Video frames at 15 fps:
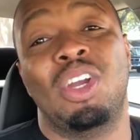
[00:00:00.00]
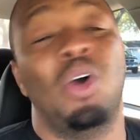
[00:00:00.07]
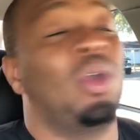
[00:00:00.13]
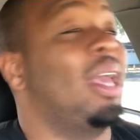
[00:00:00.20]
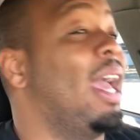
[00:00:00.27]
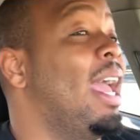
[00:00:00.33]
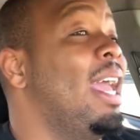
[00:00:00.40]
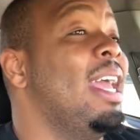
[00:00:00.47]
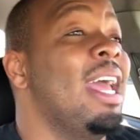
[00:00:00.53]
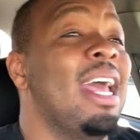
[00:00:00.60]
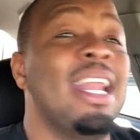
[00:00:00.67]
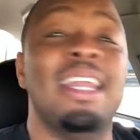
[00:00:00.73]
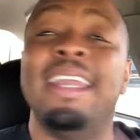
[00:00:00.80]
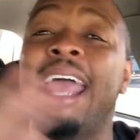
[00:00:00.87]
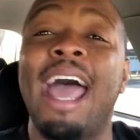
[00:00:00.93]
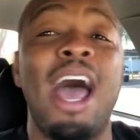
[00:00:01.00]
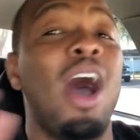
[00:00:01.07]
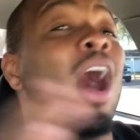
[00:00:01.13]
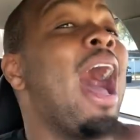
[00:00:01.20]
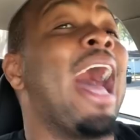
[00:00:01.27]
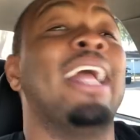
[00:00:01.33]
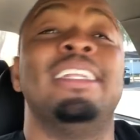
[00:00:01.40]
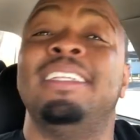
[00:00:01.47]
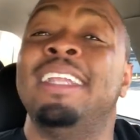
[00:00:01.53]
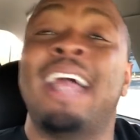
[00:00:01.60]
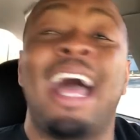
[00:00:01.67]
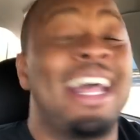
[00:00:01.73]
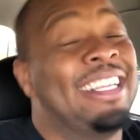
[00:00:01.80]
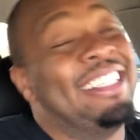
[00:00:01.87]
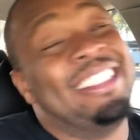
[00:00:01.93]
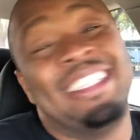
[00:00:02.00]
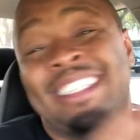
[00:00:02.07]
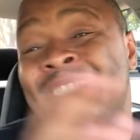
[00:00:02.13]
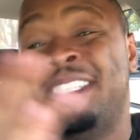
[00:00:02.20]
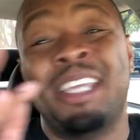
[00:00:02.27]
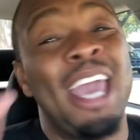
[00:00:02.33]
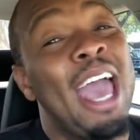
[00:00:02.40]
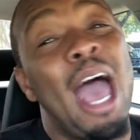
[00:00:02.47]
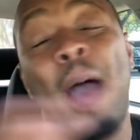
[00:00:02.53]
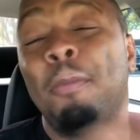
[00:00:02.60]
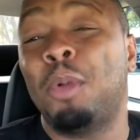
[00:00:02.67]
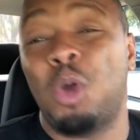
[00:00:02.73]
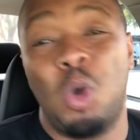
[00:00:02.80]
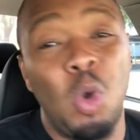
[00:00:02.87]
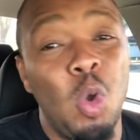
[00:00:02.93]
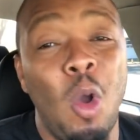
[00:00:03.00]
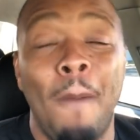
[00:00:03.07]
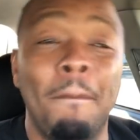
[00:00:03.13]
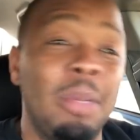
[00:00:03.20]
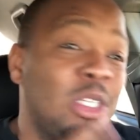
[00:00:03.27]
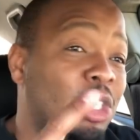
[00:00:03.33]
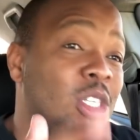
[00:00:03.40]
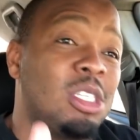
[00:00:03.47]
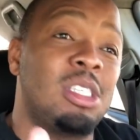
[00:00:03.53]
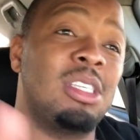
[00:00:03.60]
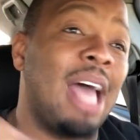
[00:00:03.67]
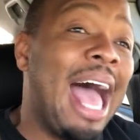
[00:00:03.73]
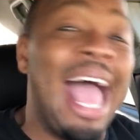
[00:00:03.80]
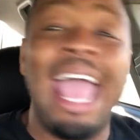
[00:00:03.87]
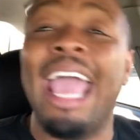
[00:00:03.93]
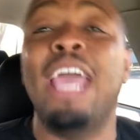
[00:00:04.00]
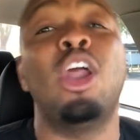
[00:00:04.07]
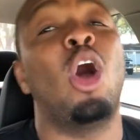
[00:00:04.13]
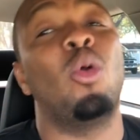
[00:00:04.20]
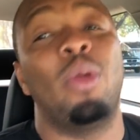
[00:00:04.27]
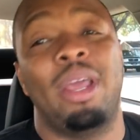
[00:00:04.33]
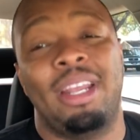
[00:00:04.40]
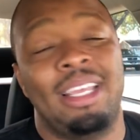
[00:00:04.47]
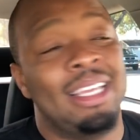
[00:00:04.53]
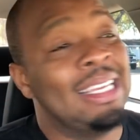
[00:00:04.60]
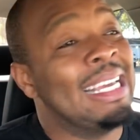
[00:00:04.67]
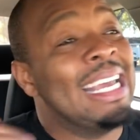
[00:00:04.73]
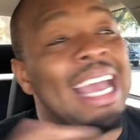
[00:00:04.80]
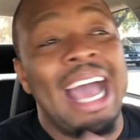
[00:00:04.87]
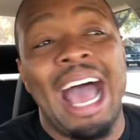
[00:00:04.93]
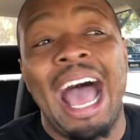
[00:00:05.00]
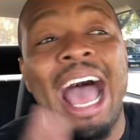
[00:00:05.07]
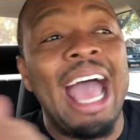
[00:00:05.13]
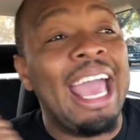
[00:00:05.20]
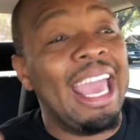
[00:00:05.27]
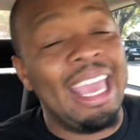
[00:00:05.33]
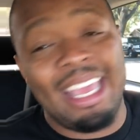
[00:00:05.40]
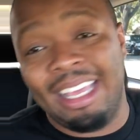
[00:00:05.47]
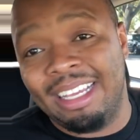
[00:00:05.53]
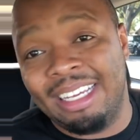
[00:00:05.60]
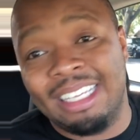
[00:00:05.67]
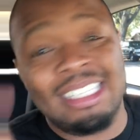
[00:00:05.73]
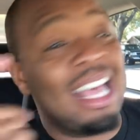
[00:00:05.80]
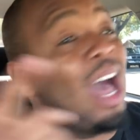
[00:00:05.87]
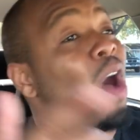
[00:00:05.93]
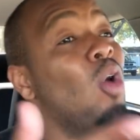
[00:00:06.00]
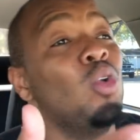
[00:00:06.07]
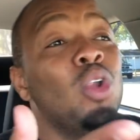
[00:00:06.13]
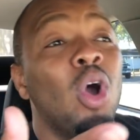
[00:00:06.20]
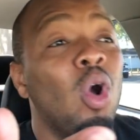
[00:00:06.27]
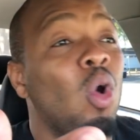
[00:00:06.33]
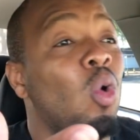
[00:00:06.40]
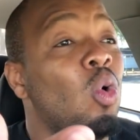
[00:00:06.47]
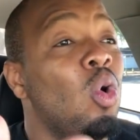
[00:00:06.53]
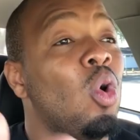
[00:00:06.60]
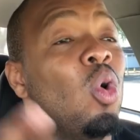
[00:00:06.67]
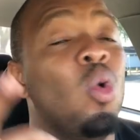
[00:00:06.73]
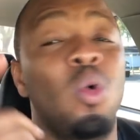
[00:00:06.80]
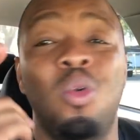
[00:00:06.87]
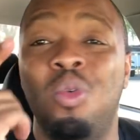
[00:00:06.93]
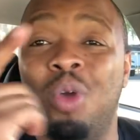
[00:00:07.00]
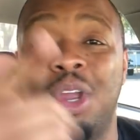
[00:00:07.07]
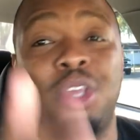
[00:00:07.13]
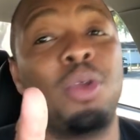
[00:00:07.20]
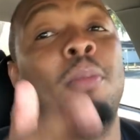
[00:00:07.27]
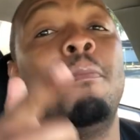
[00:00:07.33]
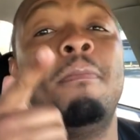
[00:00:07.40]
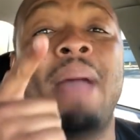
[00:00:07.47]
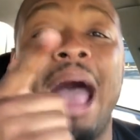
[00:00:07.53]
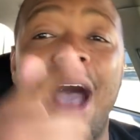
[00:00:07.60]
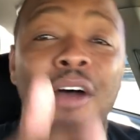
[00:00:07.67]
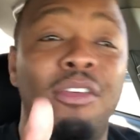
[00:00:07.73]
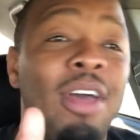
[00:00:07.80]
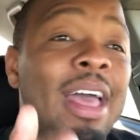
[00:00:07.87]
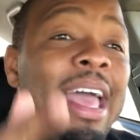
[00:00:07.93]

Okay. Now I, I yeah, I'm cool. I'm just, I ate already. I ate because I don't know where your mouth